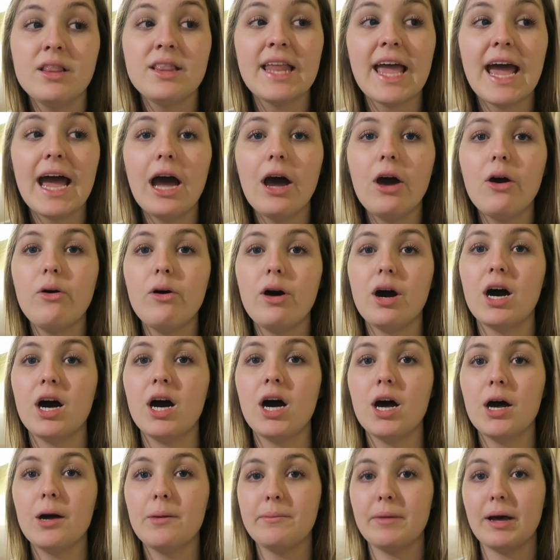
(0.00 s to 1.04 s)
Now
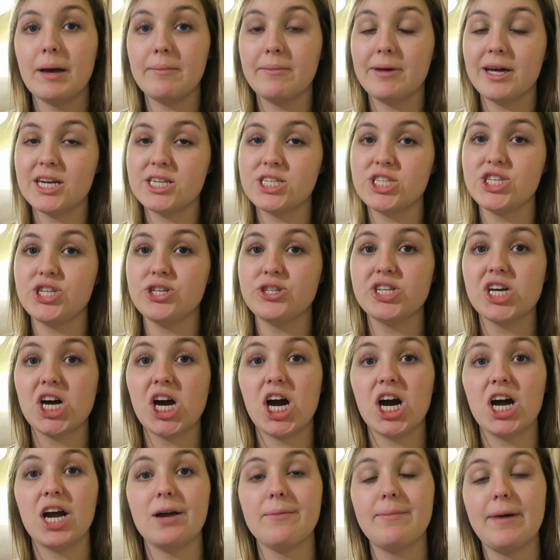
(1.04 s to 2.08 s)
I'm going to
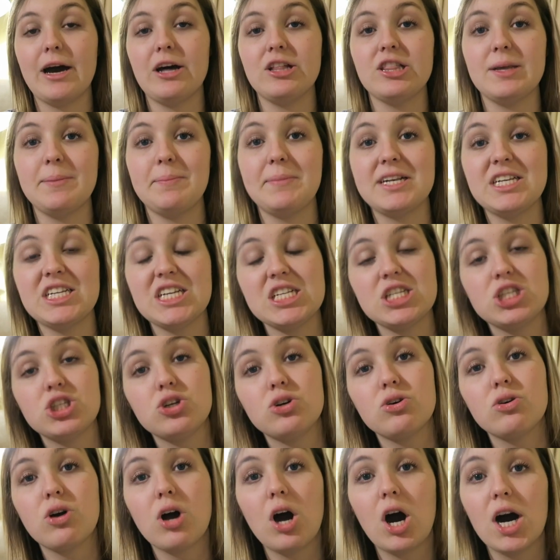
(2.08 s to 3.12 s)
talk about the
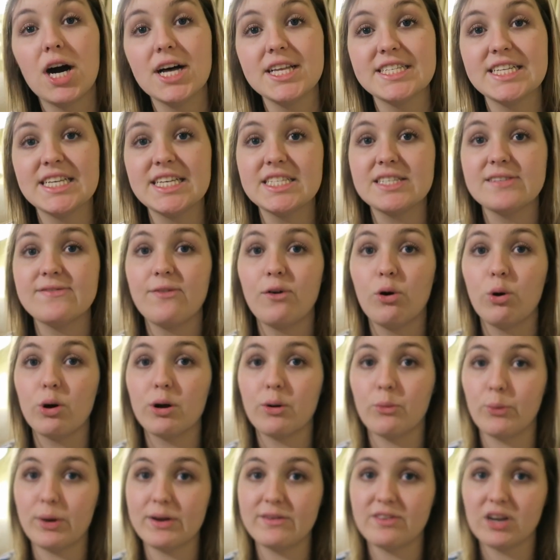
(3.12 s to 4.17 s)
potential causes
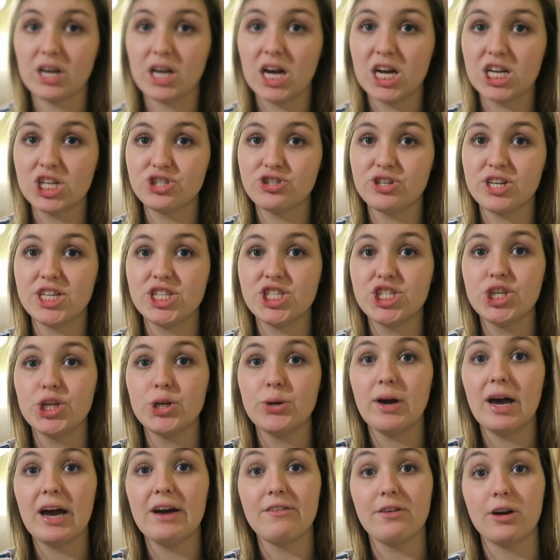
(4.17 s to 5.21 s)
for River Country
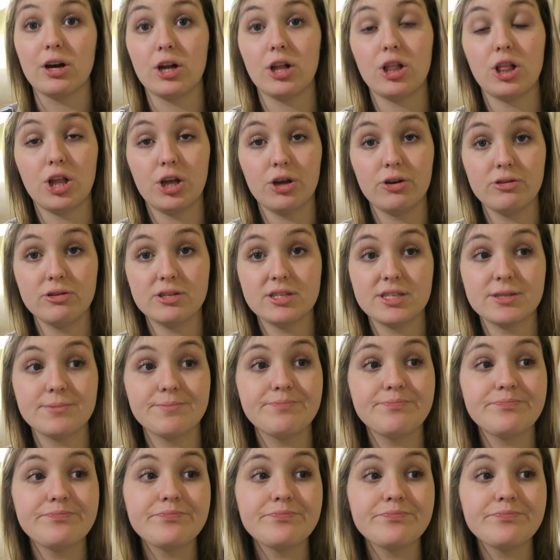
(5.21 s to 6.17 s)
to ever close.